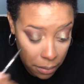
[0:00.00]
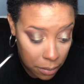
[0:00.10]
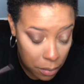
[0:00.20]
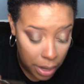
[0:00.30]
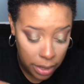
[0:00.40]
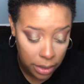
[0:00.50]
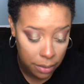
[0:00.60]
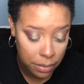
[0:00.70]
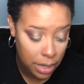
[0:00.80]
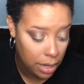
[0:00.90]
Brighten
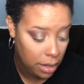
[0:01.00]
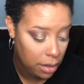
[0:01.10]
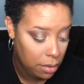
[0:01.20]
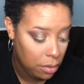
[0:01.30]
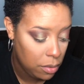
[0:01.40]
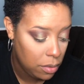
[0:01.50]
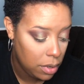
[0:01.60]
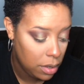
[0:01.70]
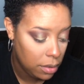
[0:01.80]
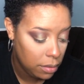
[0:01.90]
up that inner
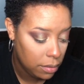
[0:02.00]
corner.